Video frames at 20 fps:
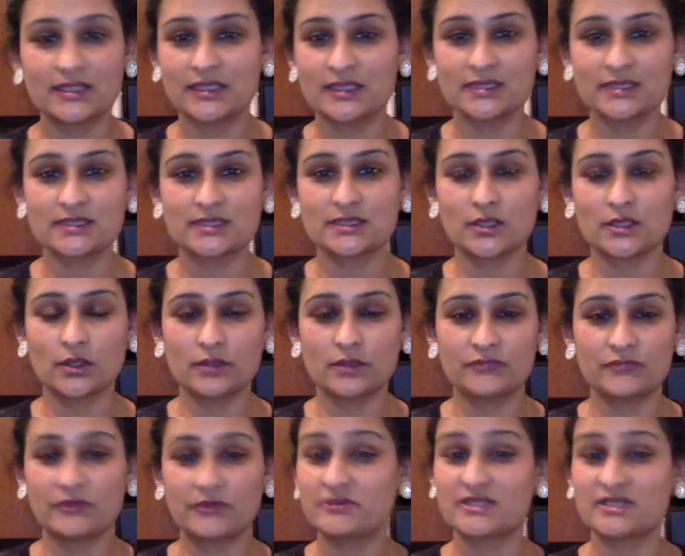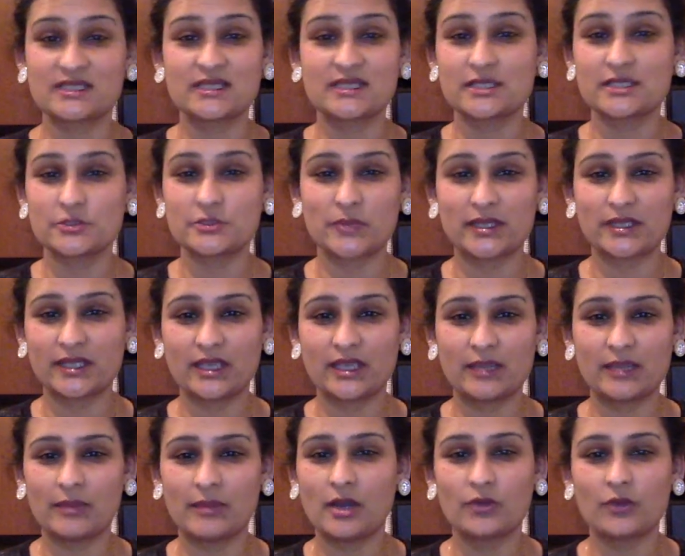is February 16th is when they
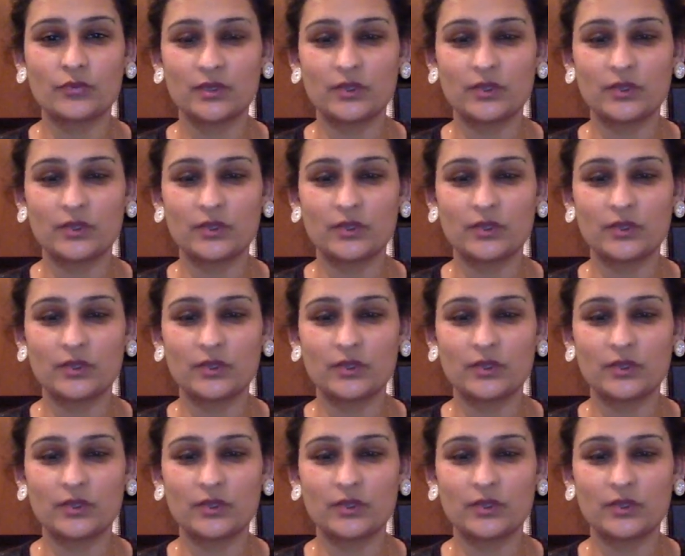came out.